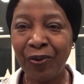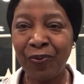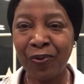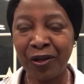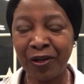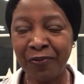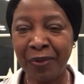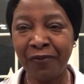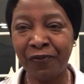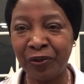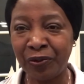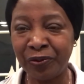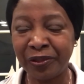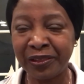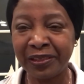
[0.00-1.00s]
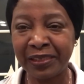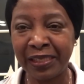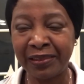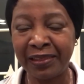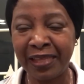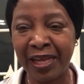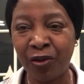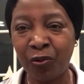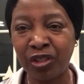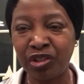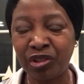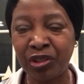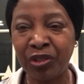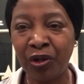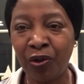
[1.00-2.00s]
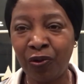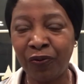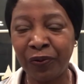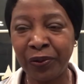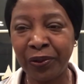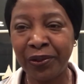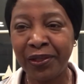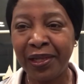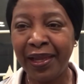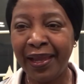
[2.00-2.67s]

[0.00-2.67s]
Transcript: One of my viewers sent that question over